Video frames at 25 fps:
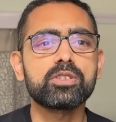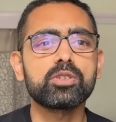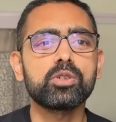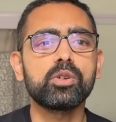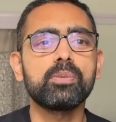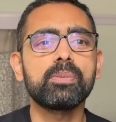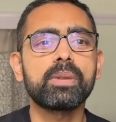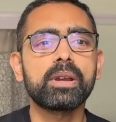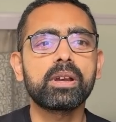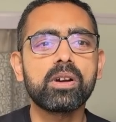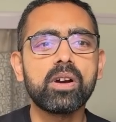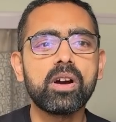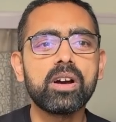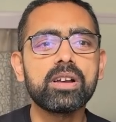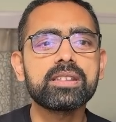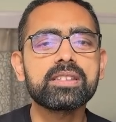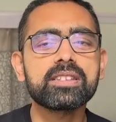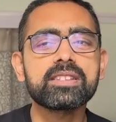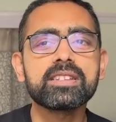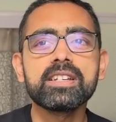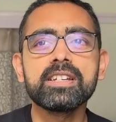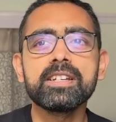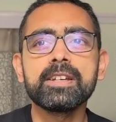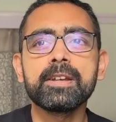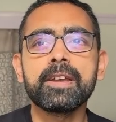So
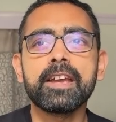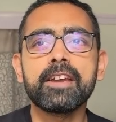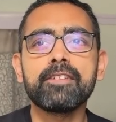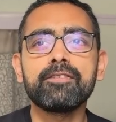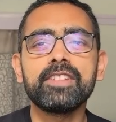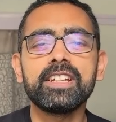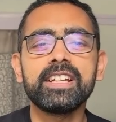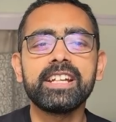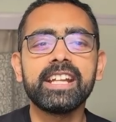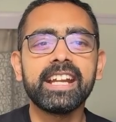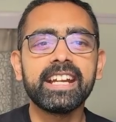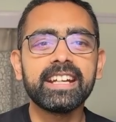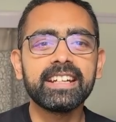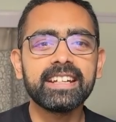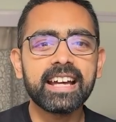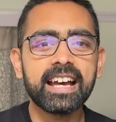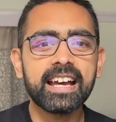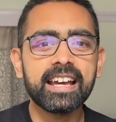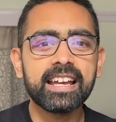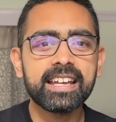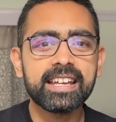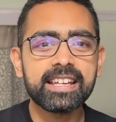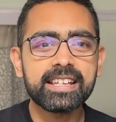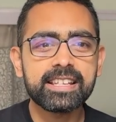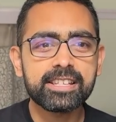because if the
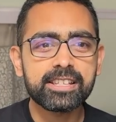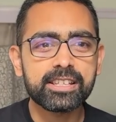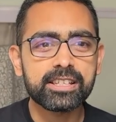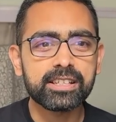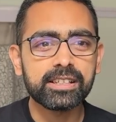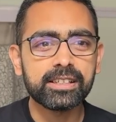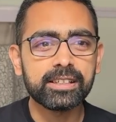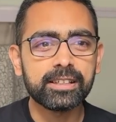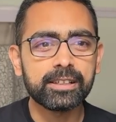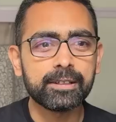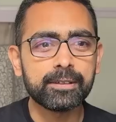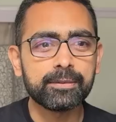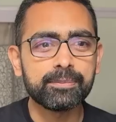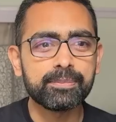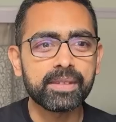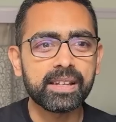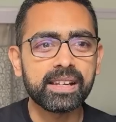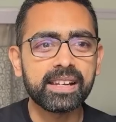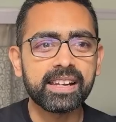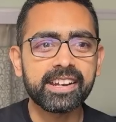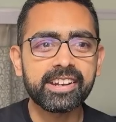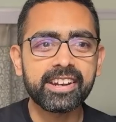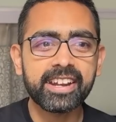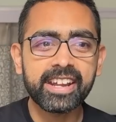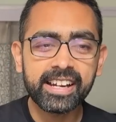data is
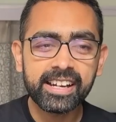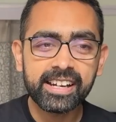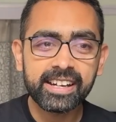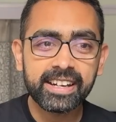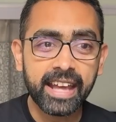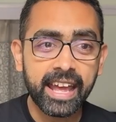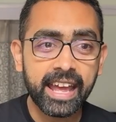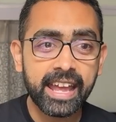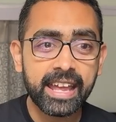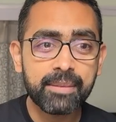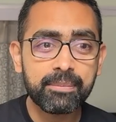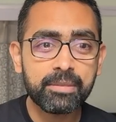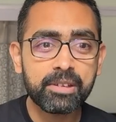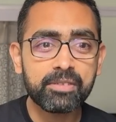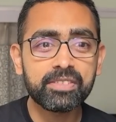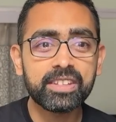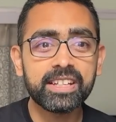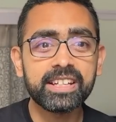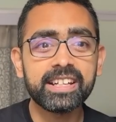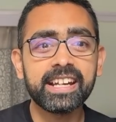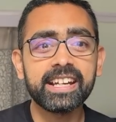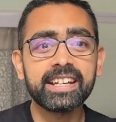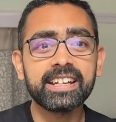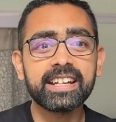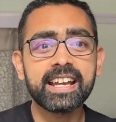real time, if the
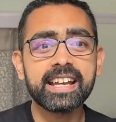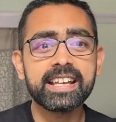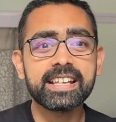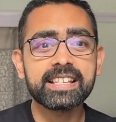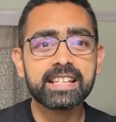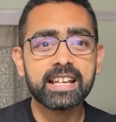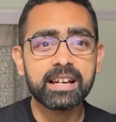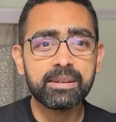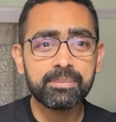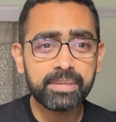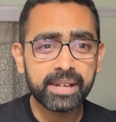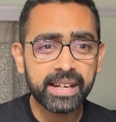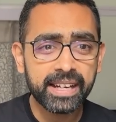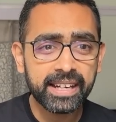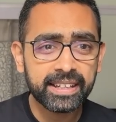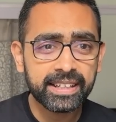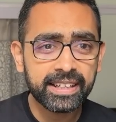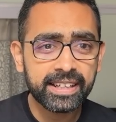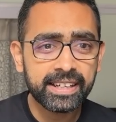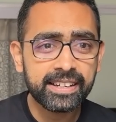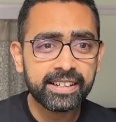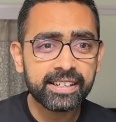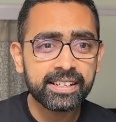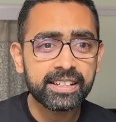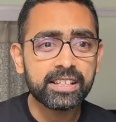data is
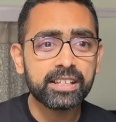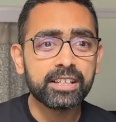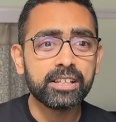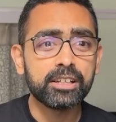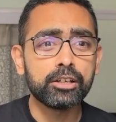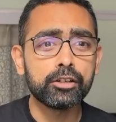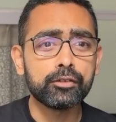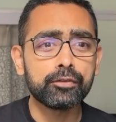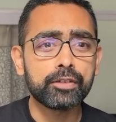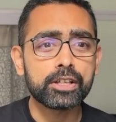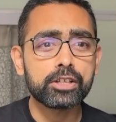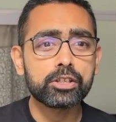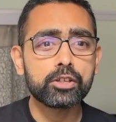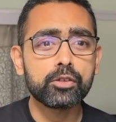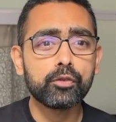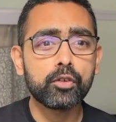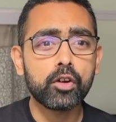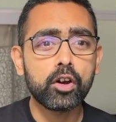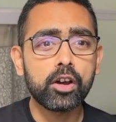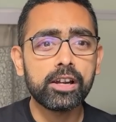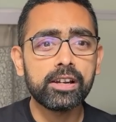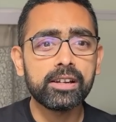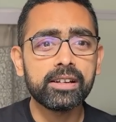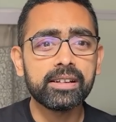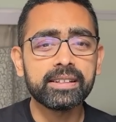updated, first of
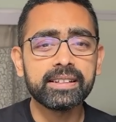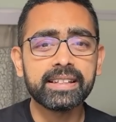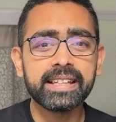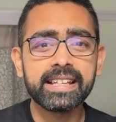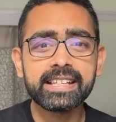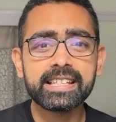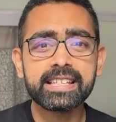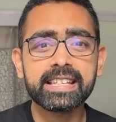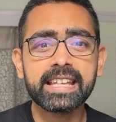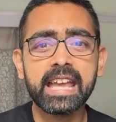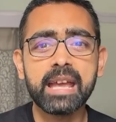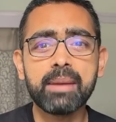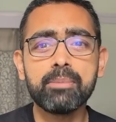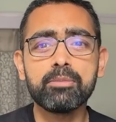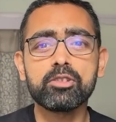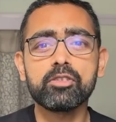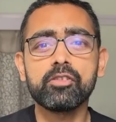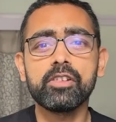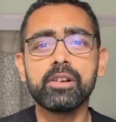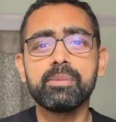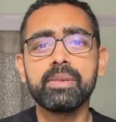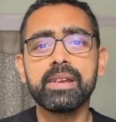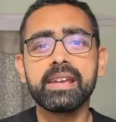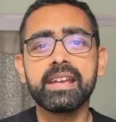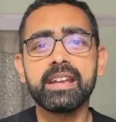all, these schemes
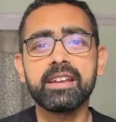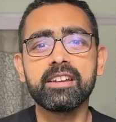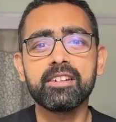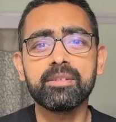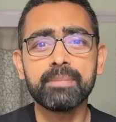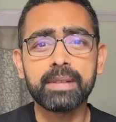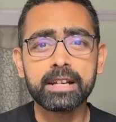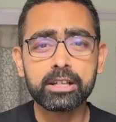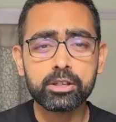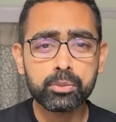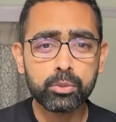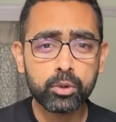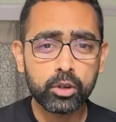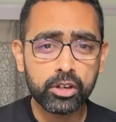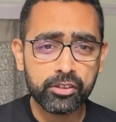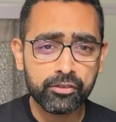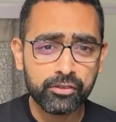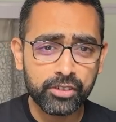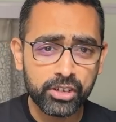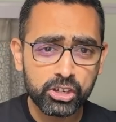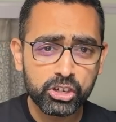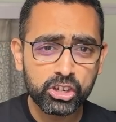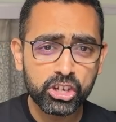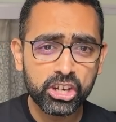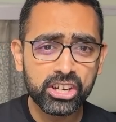will be much more
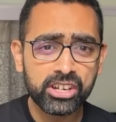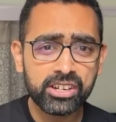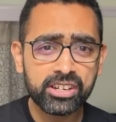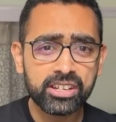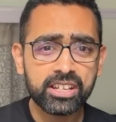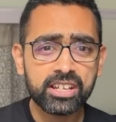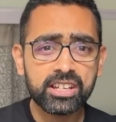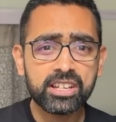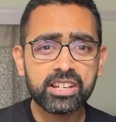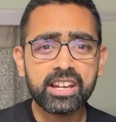efficient.